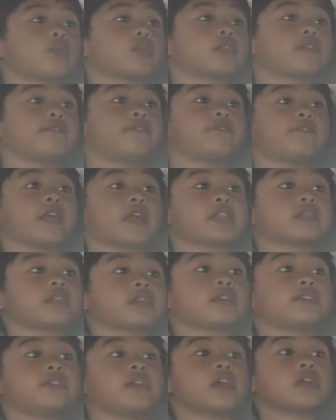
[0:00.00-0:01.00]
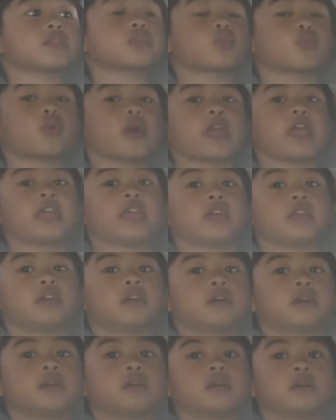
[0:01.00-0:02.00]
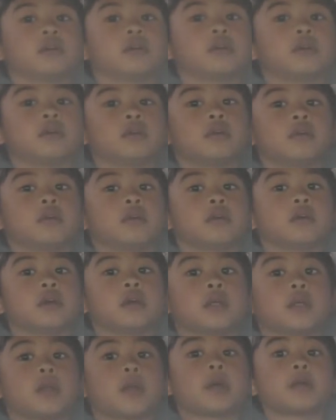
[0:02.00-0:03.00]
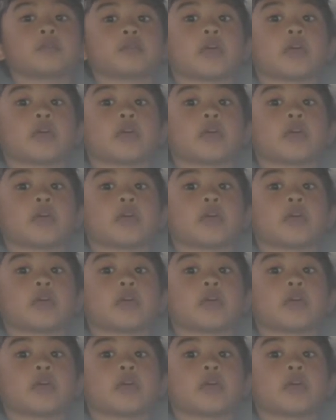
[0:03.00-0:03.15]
was facing this way. Yep. And I'm